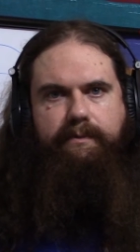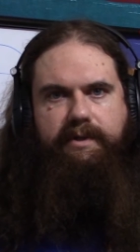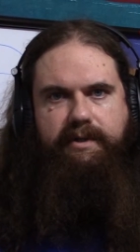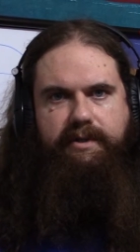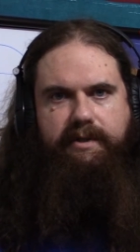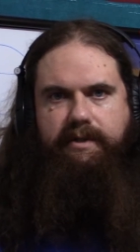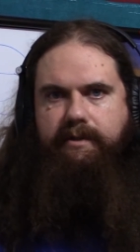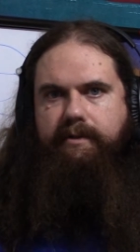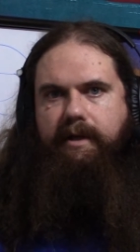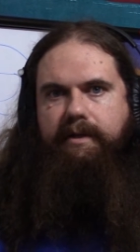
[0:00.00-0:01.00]
which is just
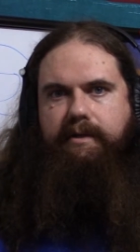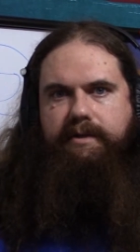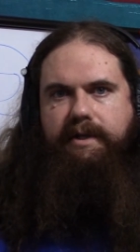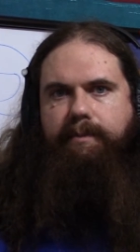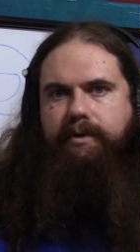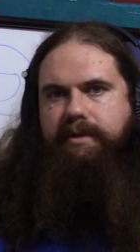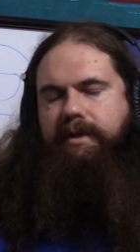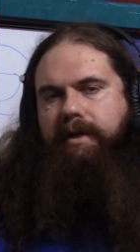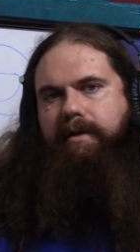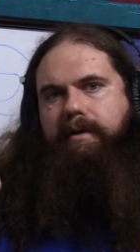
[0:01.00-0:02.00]
a, a little CMOS
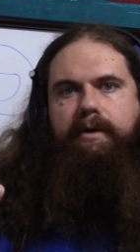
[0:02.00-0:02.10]
thing.